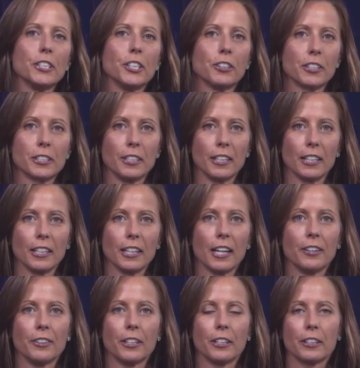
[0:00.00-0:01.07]
York City,
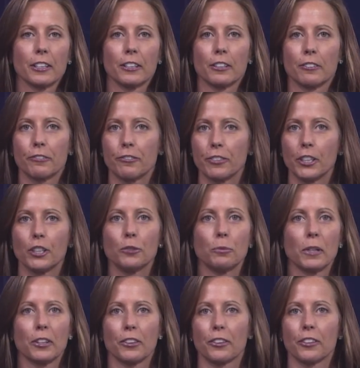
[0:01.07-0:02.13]
and they're filled
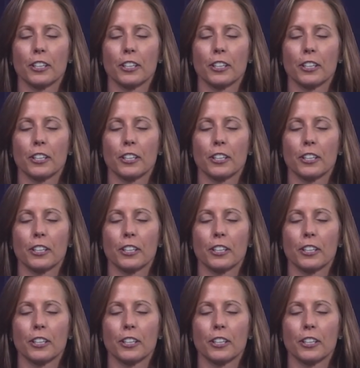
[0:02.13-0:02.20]
with,